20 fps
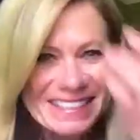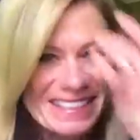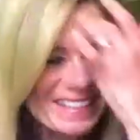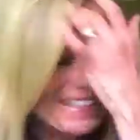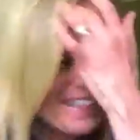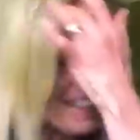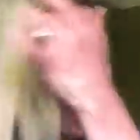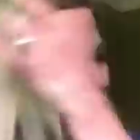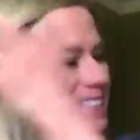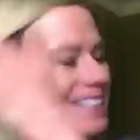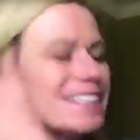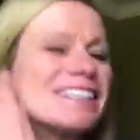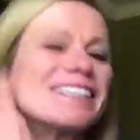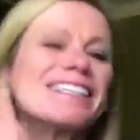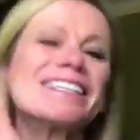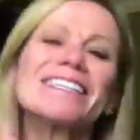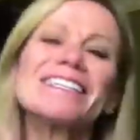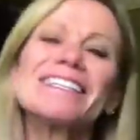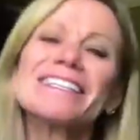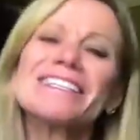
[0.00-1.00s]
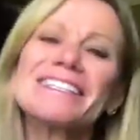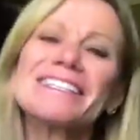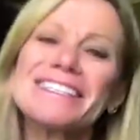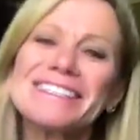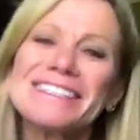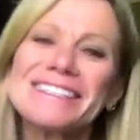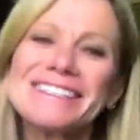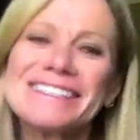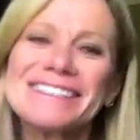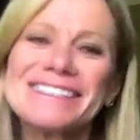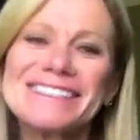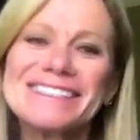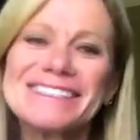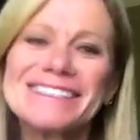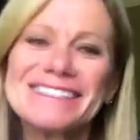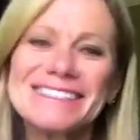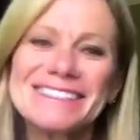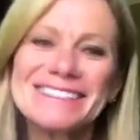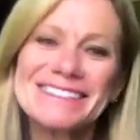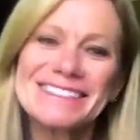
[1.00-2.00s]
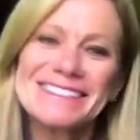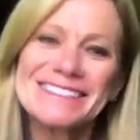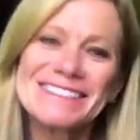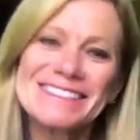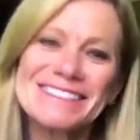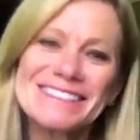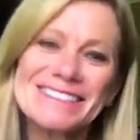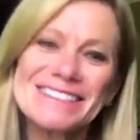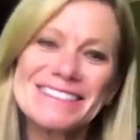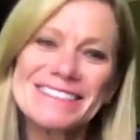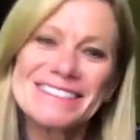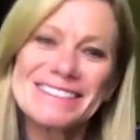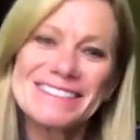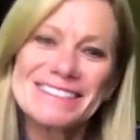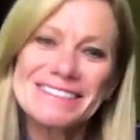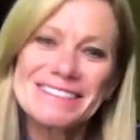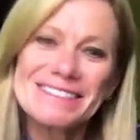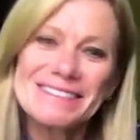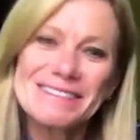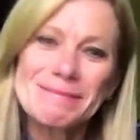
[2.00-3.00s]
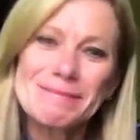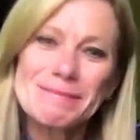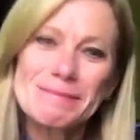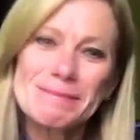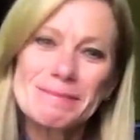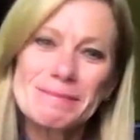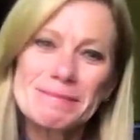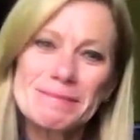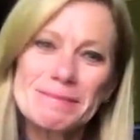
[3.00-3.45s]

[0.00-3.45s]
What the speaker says: The person shown says nothing.